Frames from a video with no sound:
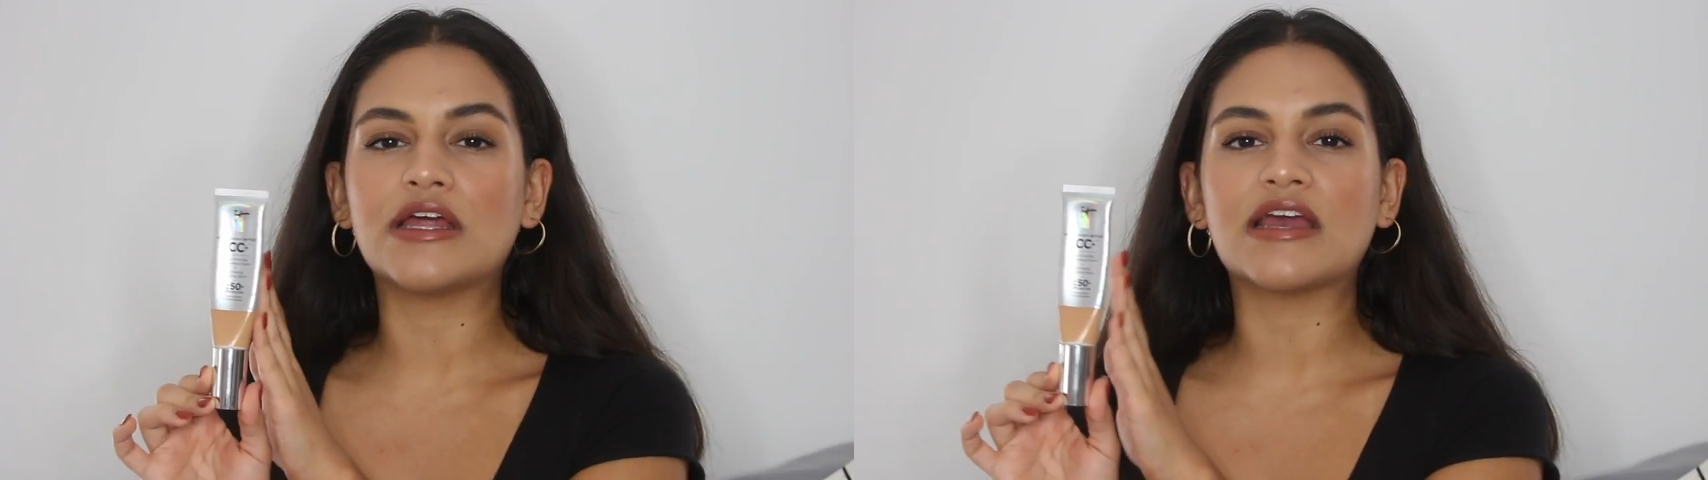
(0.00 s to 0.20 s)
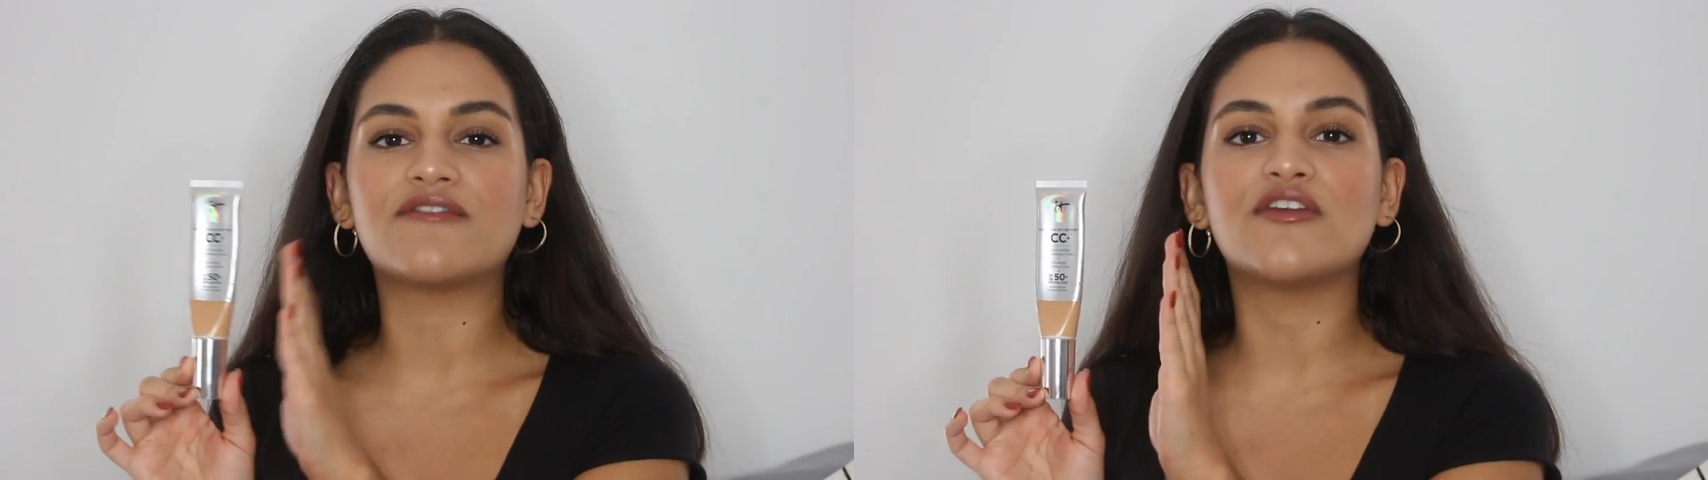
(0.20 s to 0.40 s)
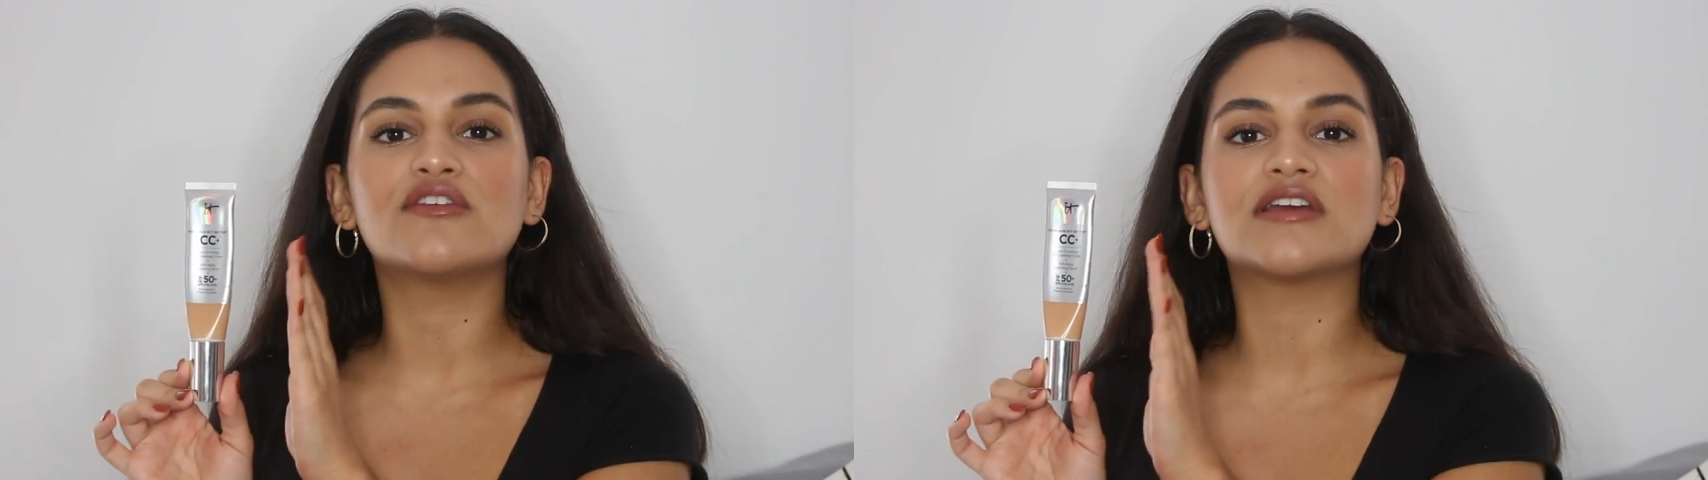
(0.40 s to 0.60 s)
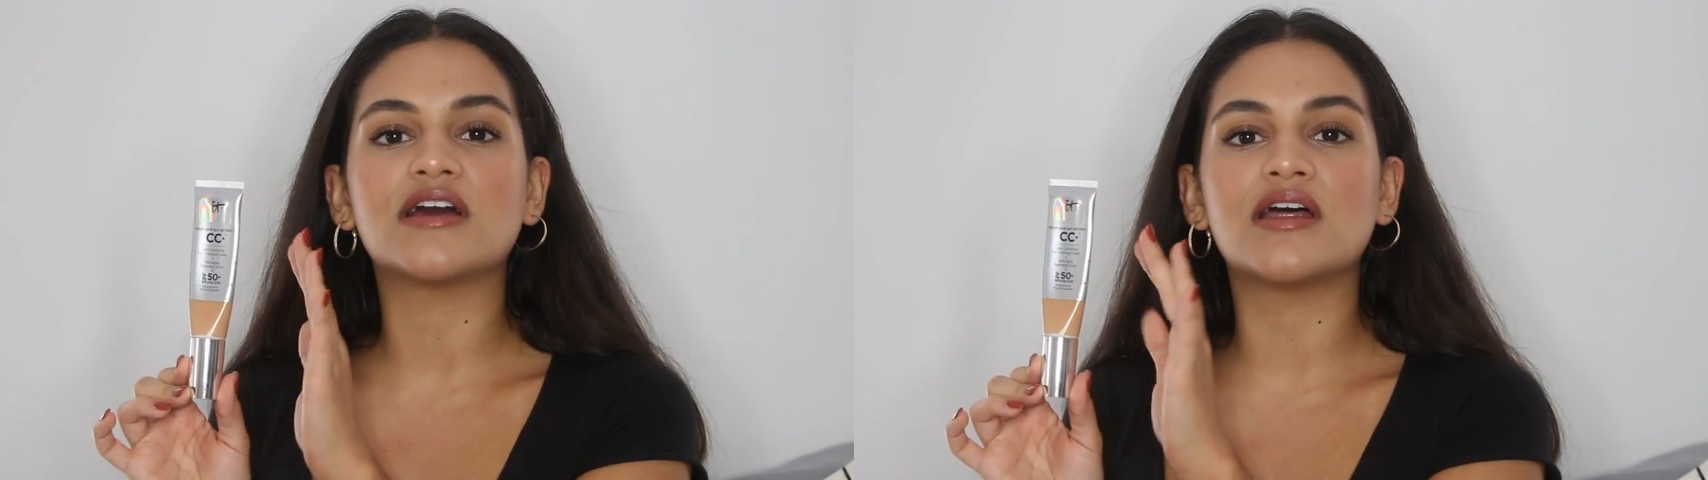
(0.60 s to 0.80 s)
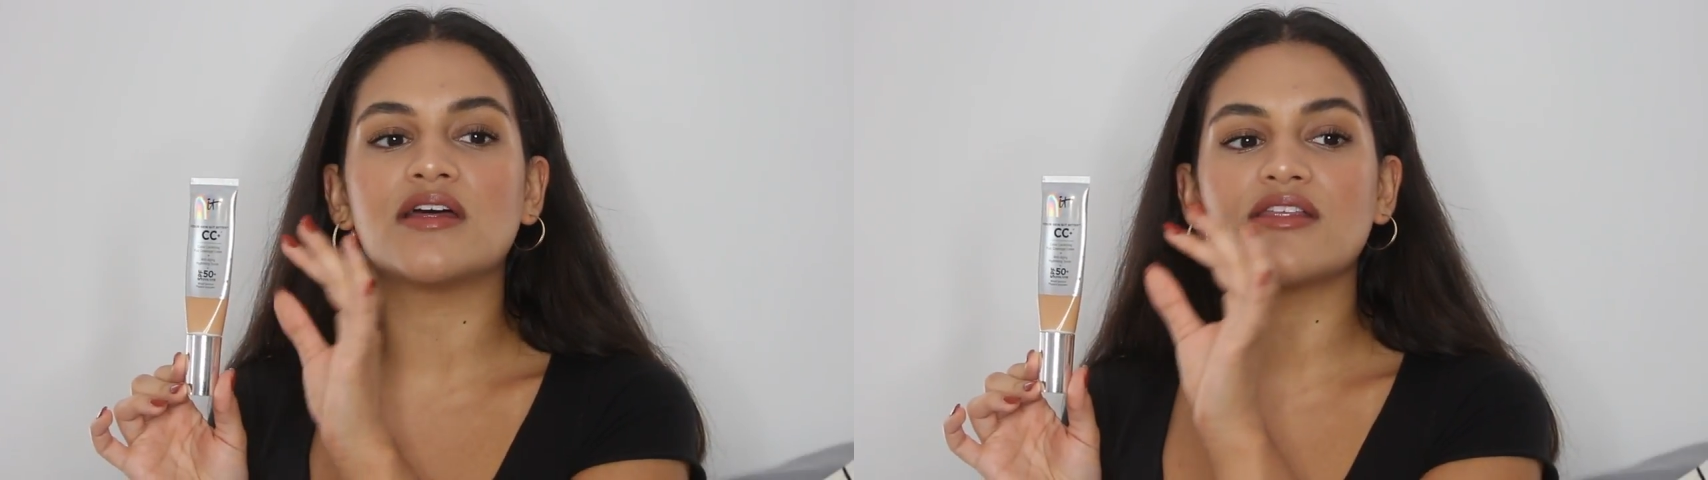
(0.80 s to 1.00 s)
Like, it feels like
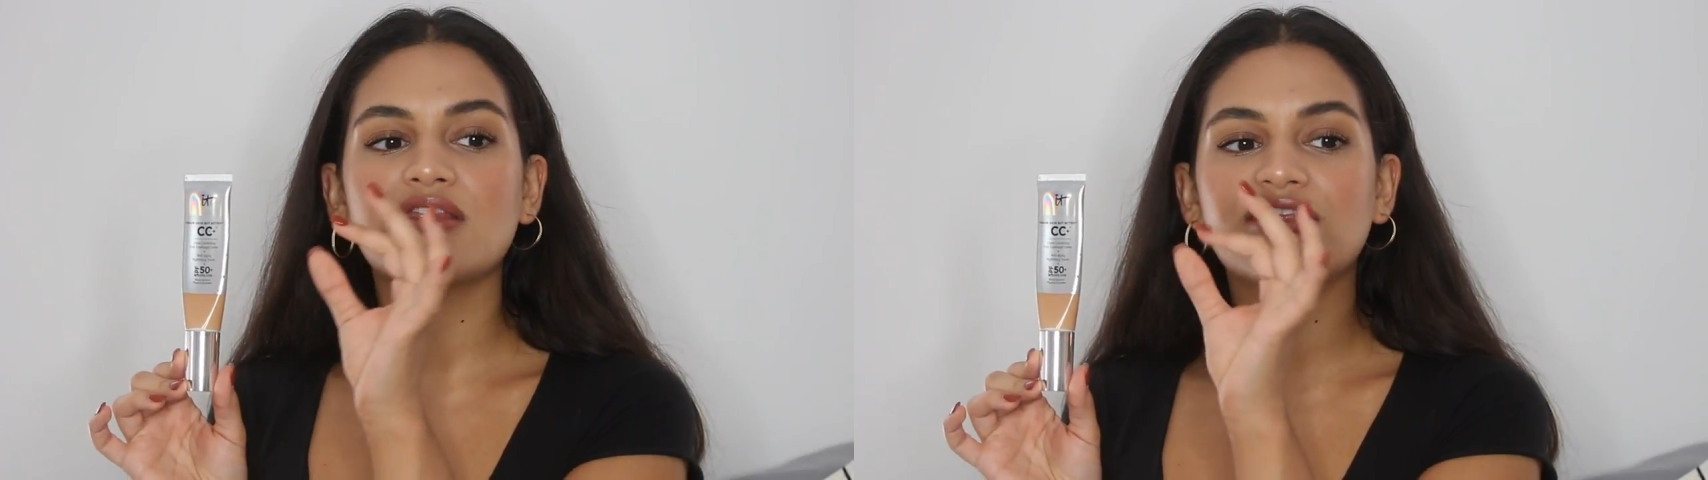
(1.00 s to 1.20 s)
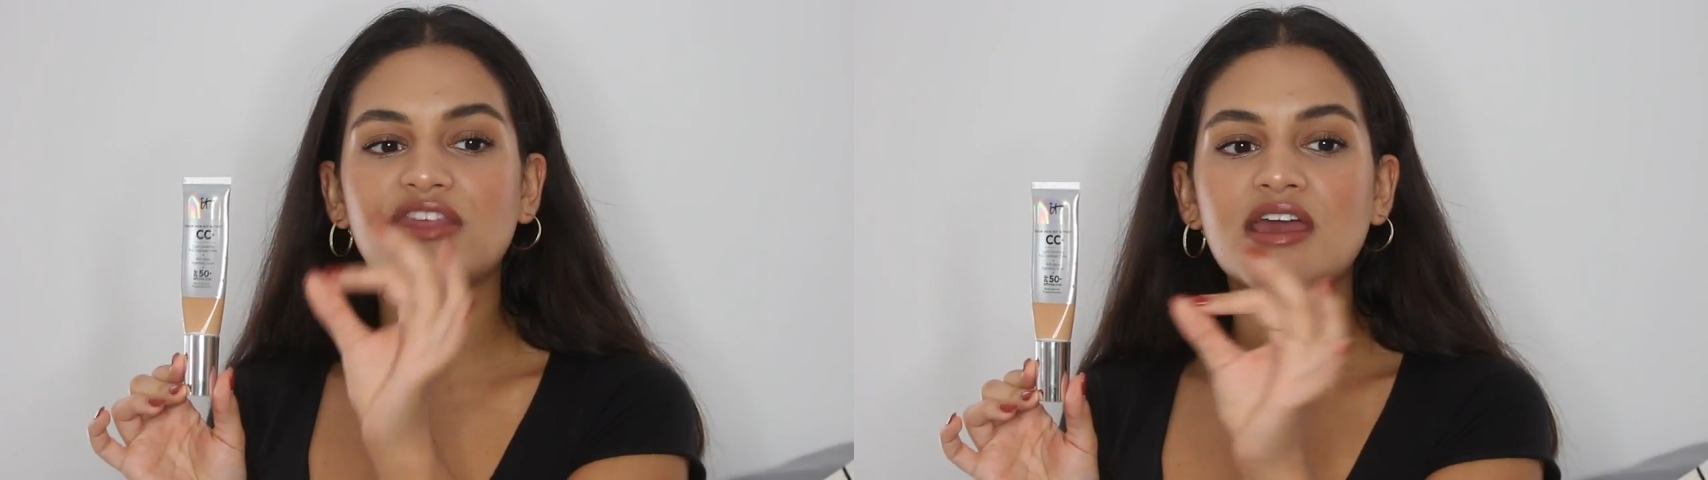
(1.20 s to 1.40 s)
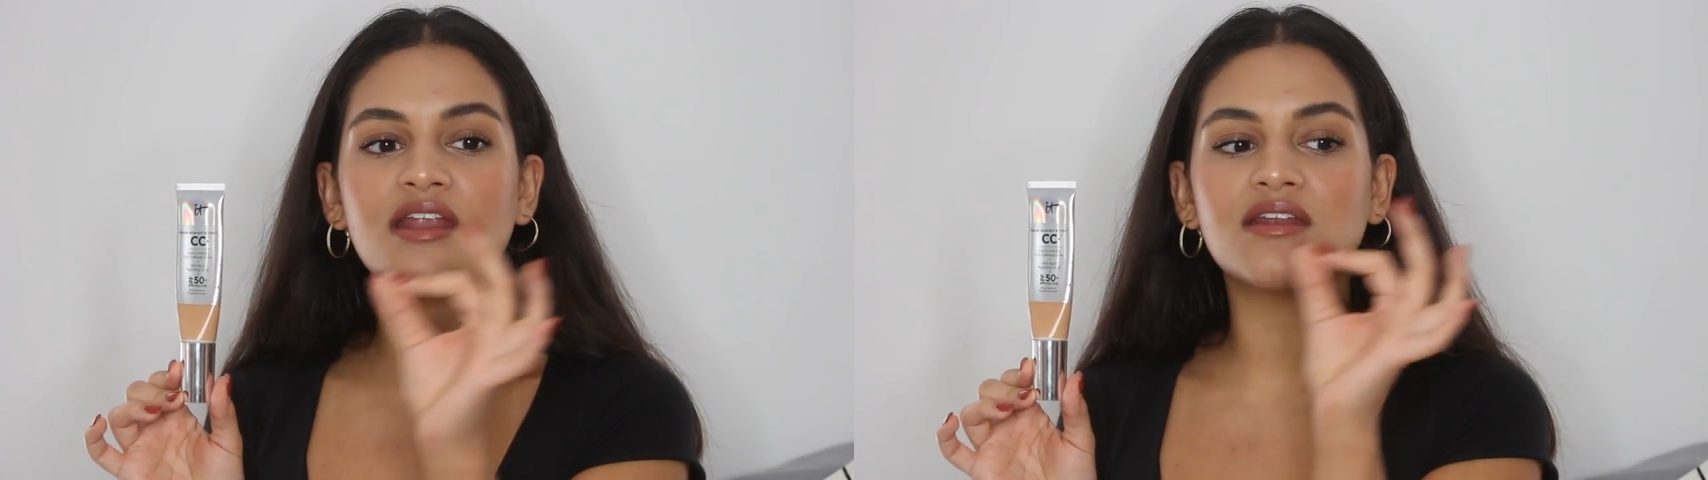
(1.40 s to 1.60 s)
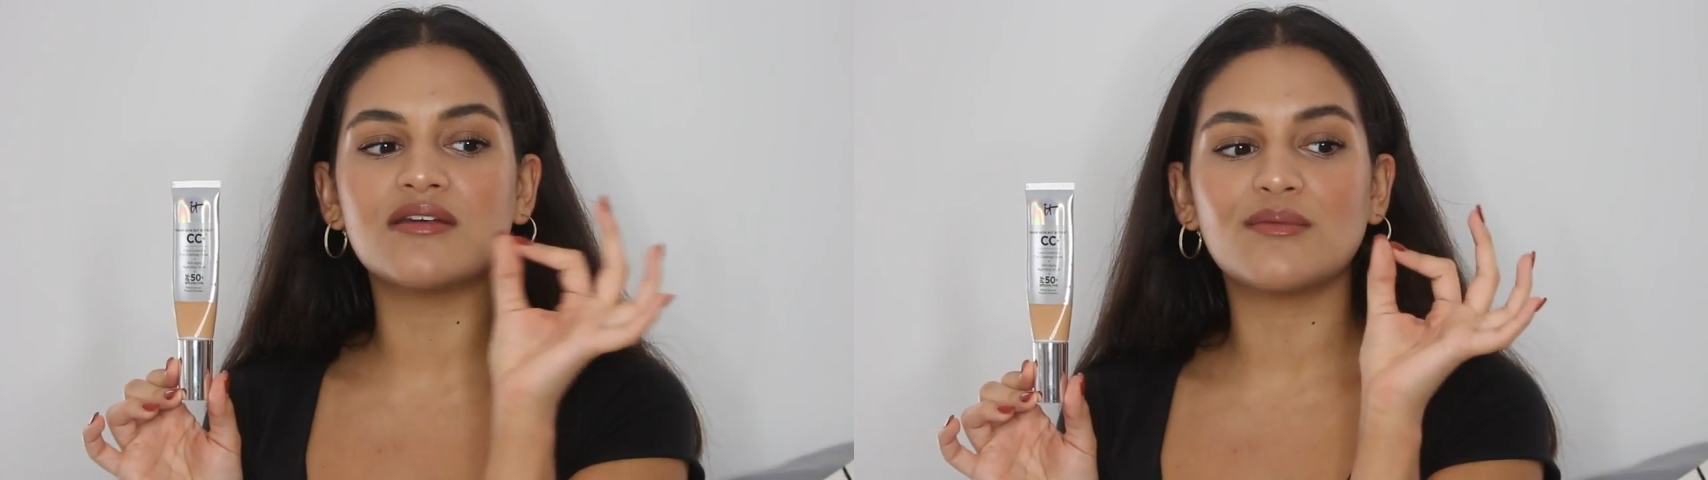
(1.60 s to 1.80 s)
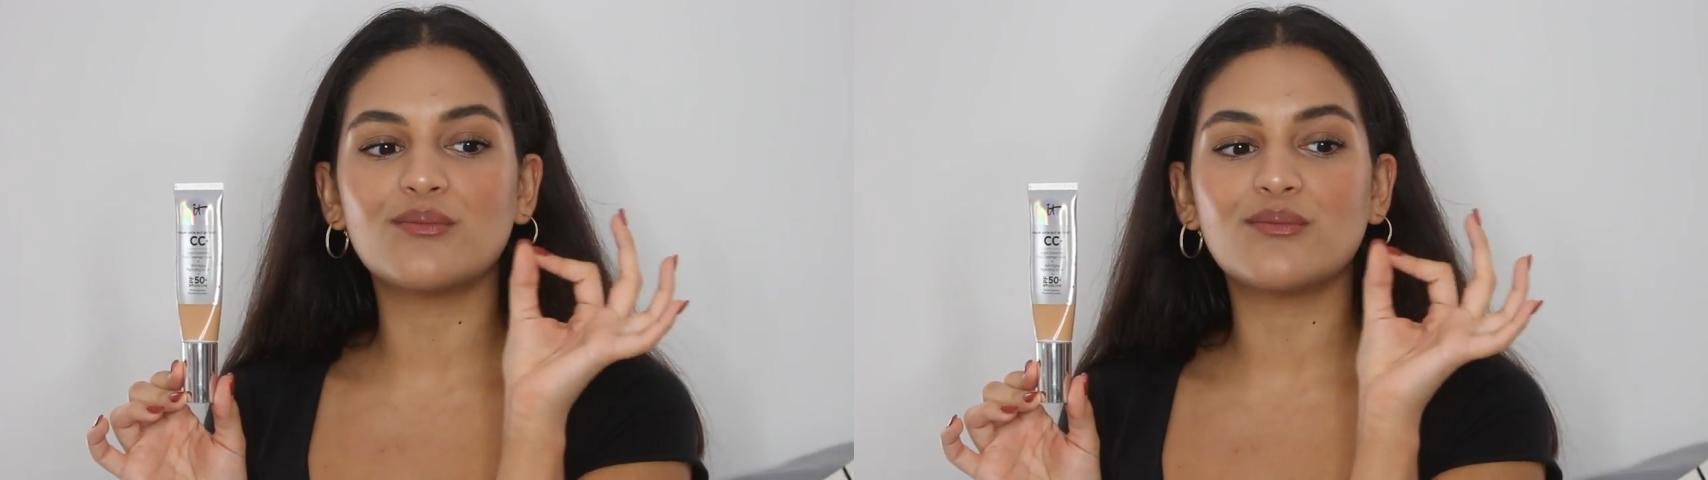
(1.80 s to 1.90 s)
a thin